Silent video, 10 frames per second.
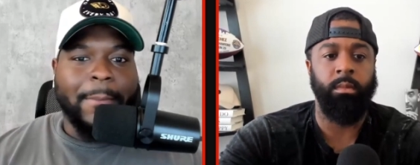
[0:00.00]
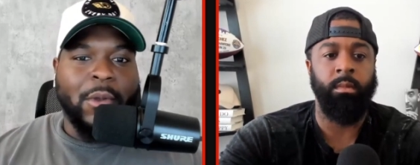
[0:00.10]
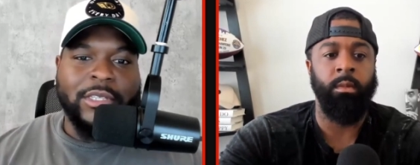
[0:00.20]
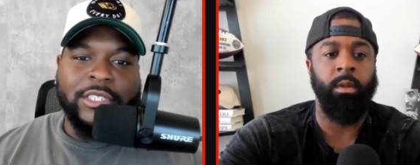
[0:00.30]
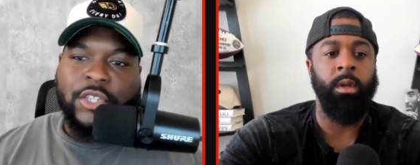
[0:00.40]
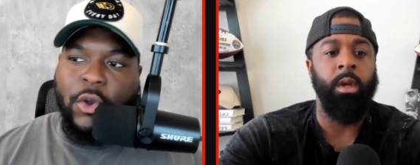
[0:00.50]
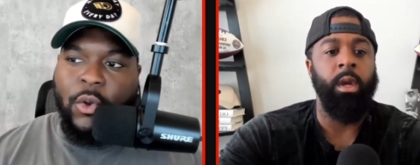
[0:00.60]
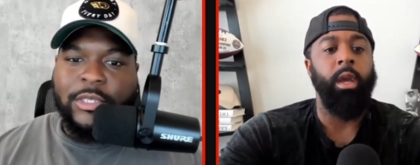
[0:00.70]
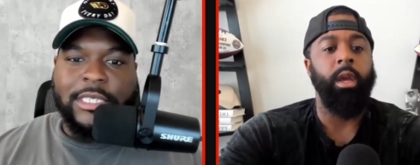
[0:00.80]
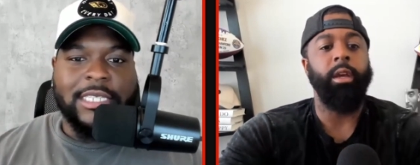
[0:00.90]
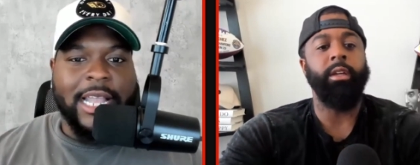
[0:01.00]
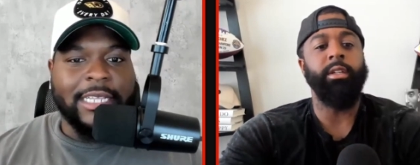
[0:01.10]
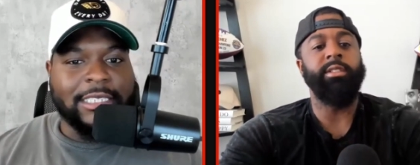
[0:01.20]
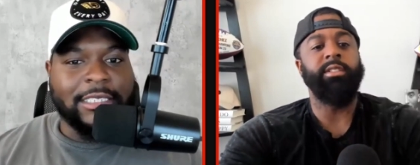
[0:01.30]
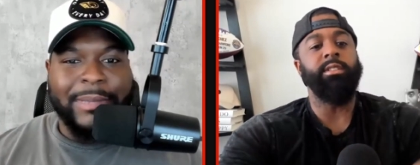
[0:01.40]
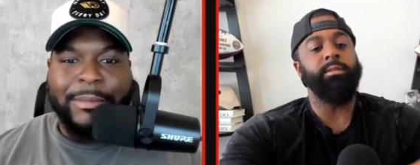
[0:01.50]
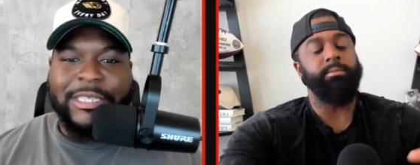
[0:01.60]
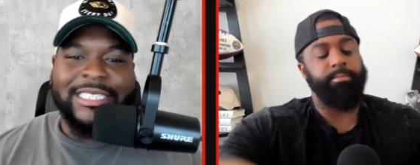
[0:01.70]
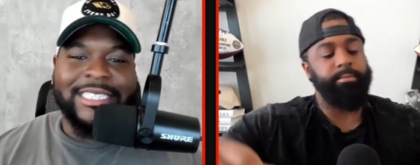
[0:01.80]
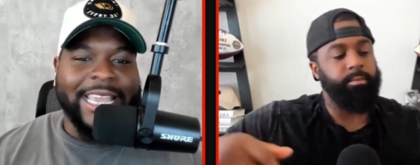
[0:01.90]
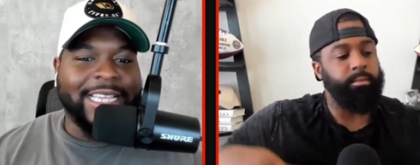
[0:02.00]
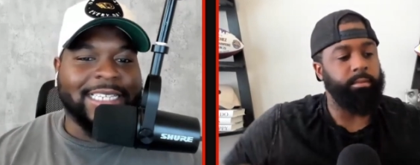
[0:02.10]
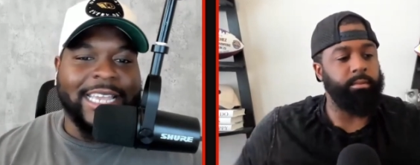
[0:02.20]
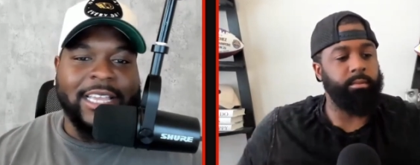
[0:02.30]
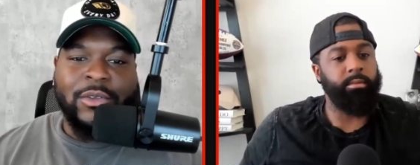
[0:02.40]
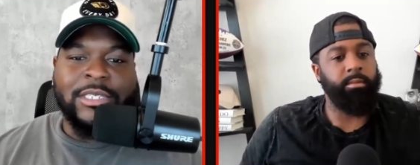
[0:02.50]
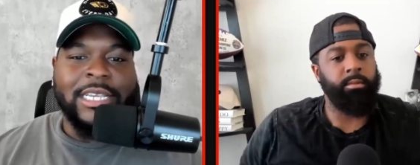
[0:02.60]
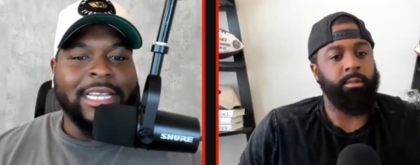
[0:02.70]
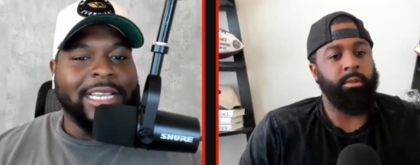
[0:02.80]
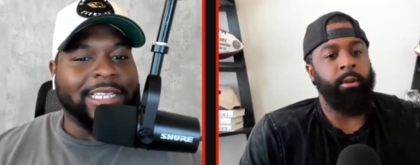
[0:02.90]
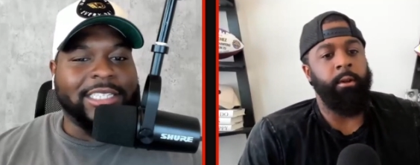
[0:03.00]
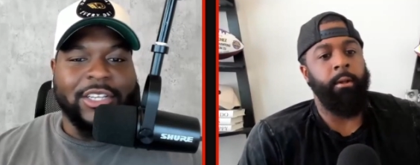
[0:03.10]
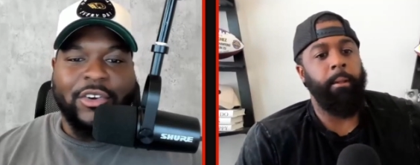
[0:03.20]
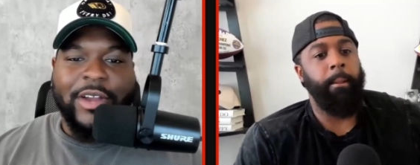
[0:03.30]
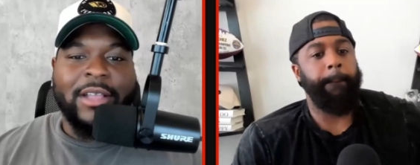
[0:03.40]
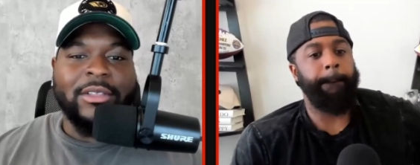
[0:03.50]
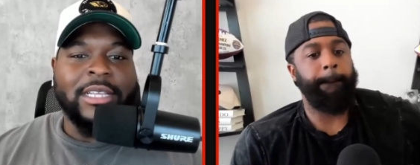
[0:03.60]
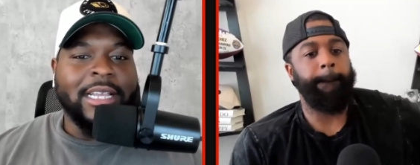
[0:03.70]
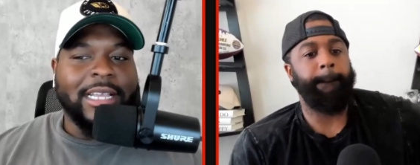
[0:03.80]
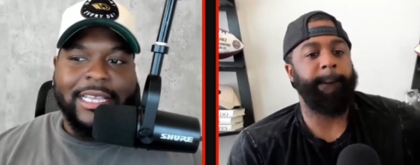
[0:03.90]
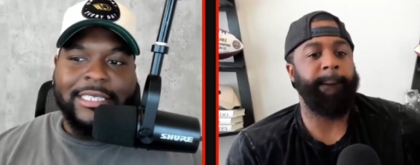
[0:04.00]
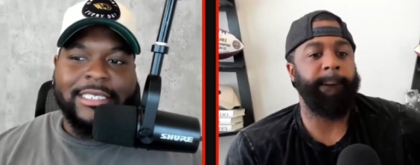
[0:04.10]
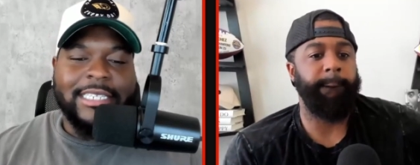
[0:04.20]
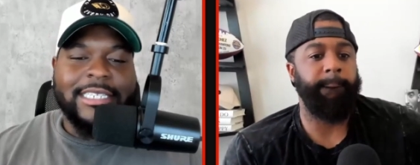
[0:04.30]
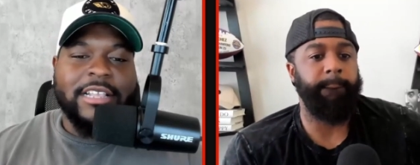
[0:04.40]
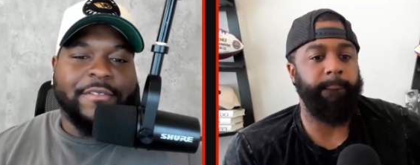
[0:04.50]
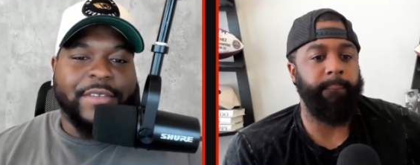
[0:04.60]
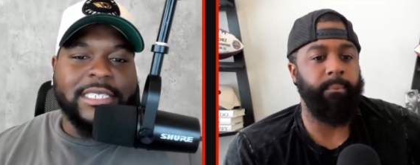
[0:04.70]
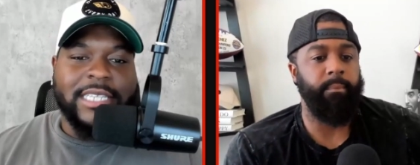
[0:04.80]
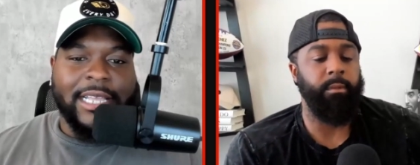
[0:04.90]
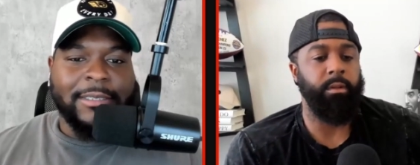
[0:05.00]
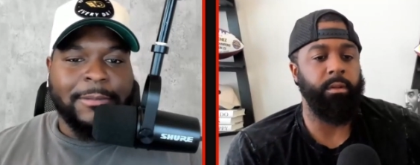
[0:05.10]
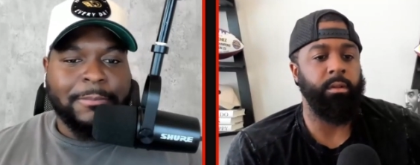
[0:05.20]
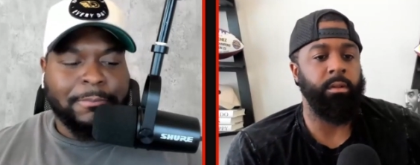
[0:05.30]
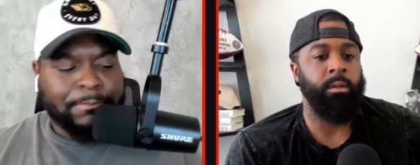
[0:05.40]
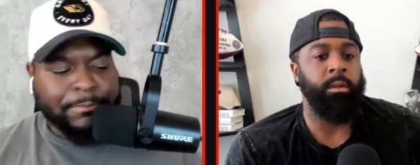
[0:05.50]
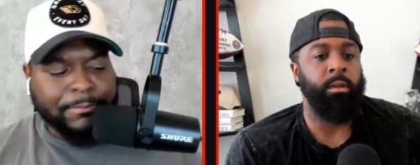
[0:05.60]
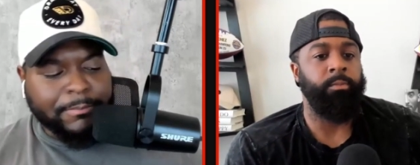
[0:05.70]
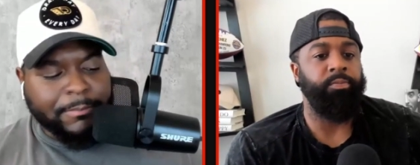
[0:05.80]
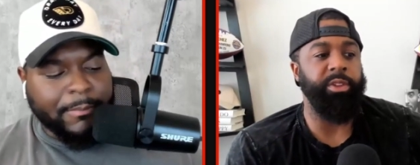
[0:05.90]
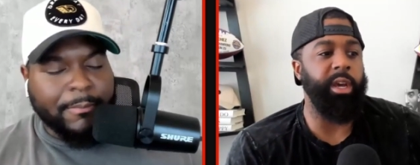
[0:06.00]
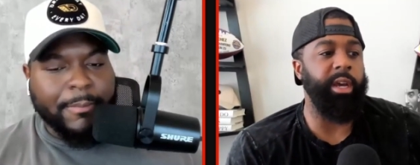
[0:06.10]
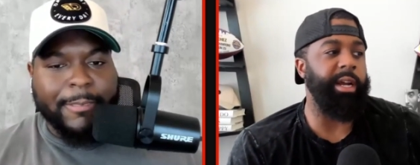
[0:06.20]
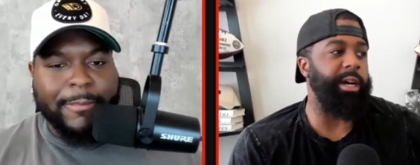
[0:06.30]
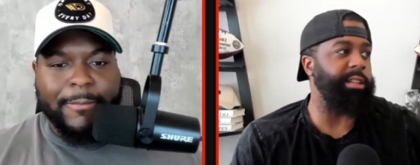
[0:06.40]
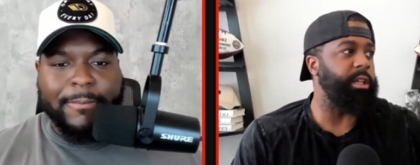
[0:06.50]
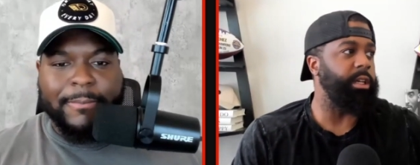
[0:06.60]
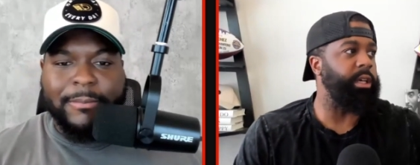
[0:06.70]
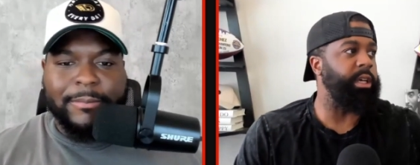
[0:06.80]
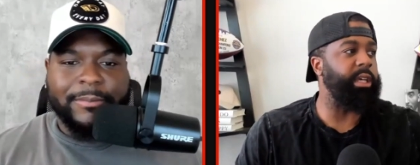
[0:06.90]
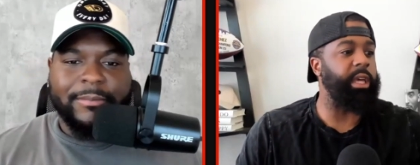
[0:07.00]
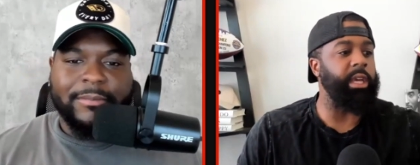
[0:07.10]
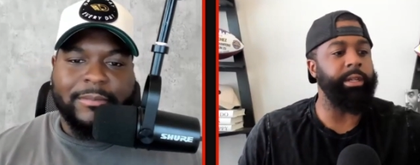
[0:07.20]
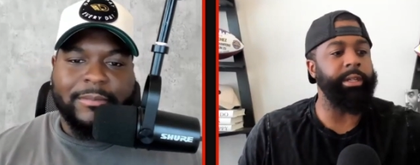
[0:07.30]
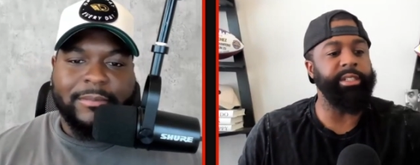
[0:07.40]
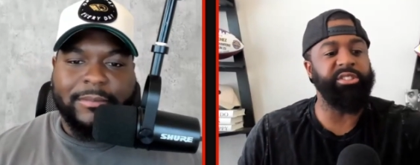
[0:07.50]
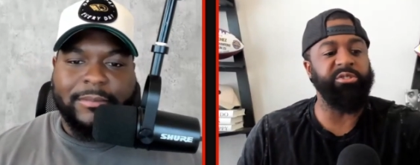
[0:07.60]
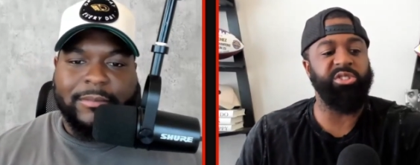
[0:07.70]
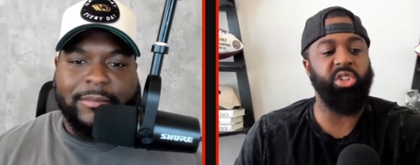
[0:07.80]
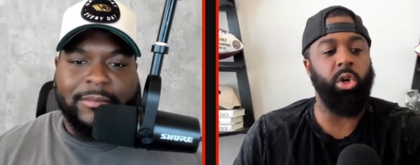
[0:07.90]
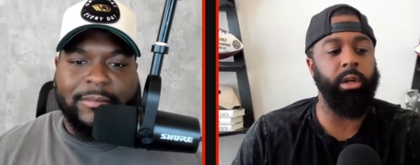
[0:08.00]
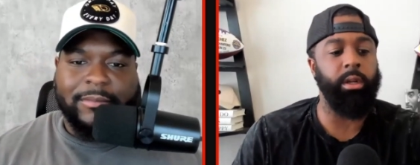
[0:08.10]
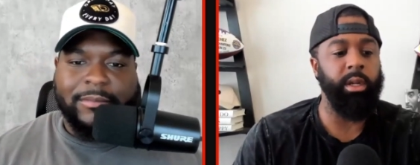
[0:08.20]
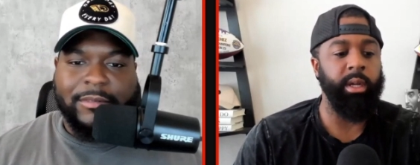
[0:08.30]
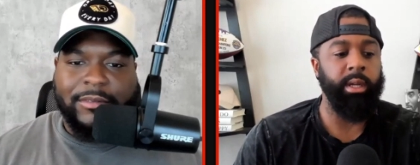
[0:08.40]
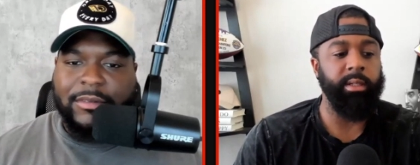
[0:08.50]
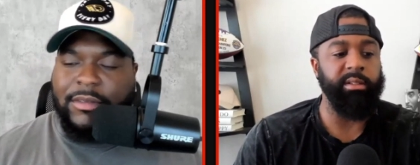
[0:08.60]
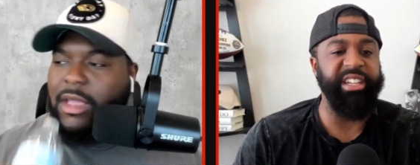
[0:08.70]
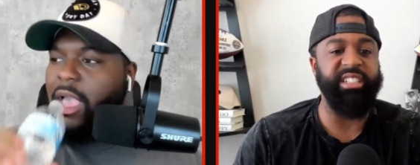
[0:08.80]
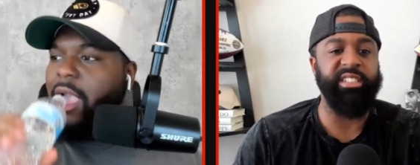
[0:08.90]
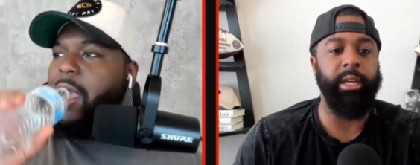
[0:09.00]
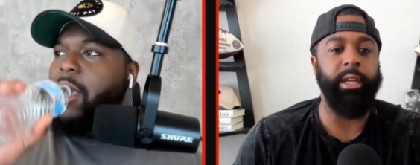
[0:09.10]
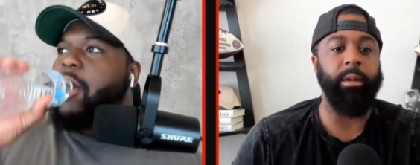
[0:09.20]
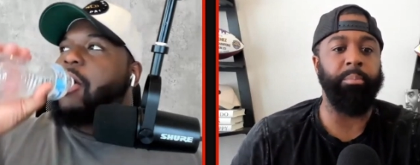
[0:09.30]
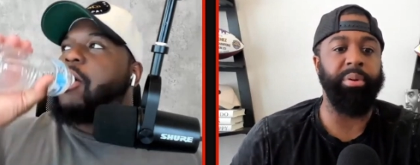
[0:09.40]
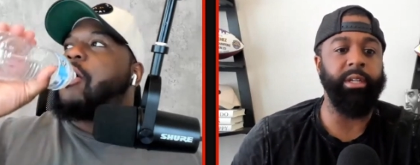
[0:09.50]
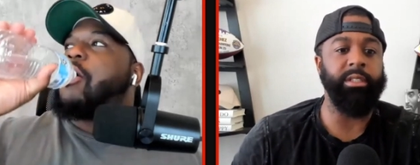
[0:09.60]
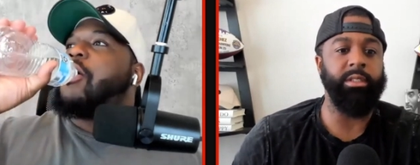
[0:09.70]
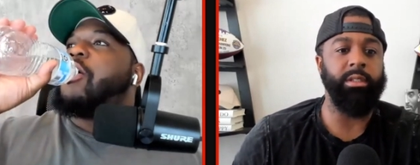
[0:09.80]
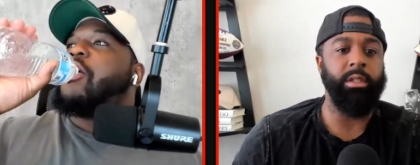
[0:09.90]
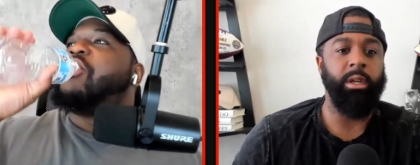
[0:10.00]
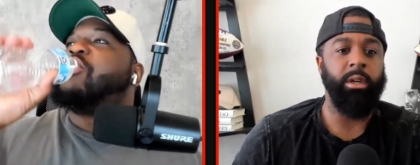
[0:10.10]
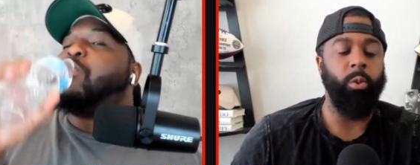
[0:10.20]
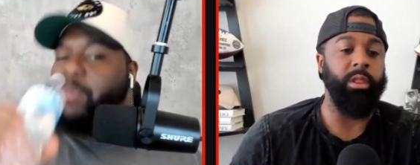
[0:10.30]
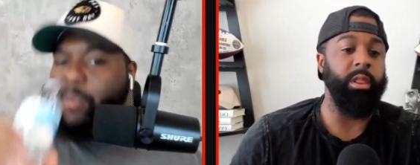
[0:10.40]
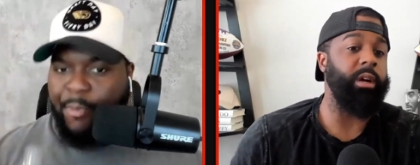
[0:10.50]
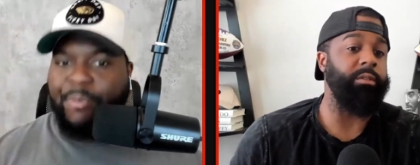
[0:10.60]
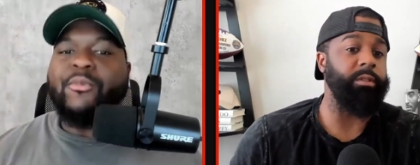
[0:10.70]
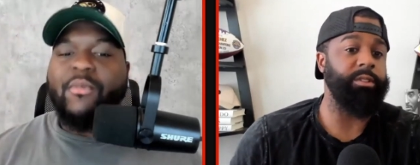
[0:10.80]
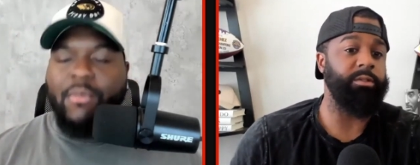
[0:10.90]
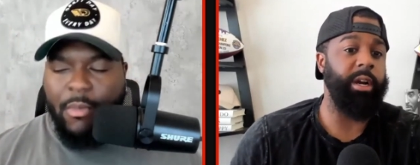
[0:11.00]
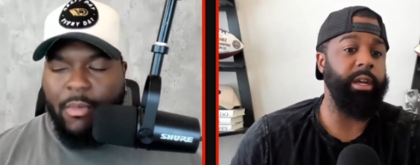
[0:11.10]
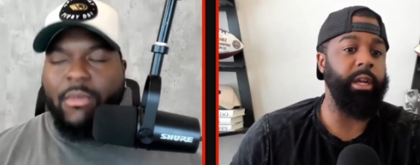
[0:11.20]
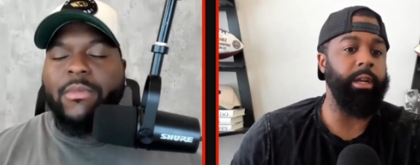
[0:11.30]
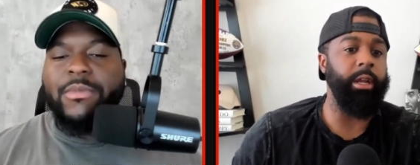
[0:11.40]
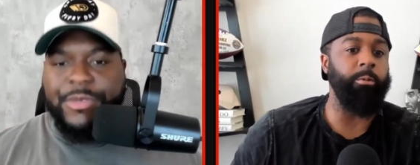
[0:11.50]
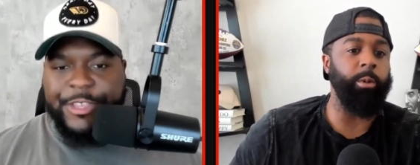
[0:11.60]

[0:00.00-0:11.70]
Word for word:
Speaker 1: on his toes. He's not it's, be able to sink his heels into the ground. It's he's got to fix that.
Speaker 2: Yeah, and I, I, think he he needs to start dictating pace with leverage, right? And and